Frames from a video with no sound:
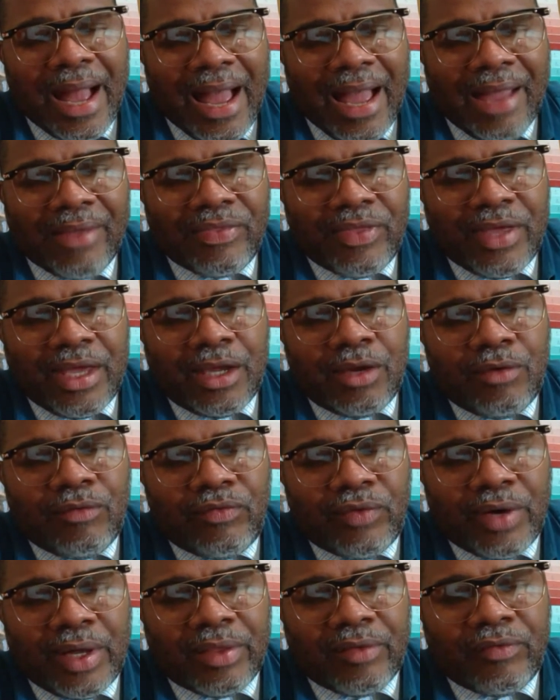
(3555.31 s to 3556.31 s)
I thank
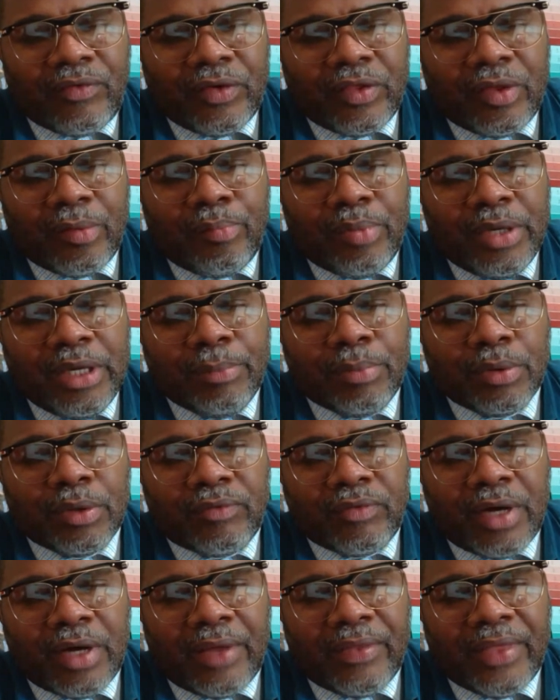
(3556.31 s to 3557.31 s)
you, Father, for the
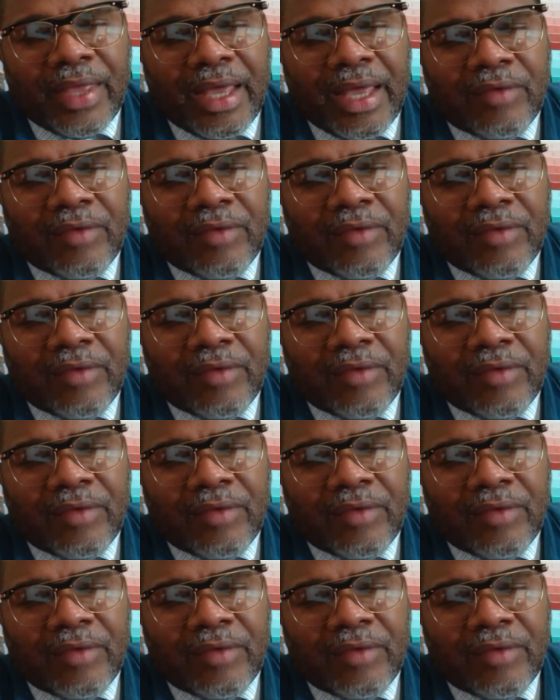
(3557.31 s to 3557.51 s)
people of God